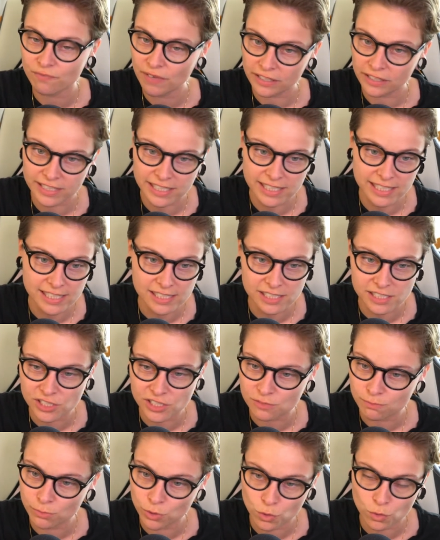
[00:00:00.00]
very easy,
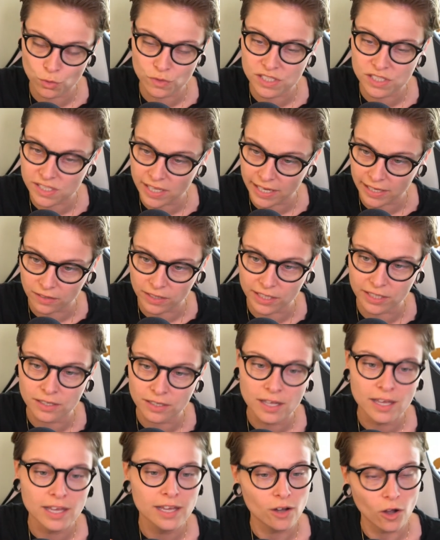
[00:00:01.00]
smooth sailing.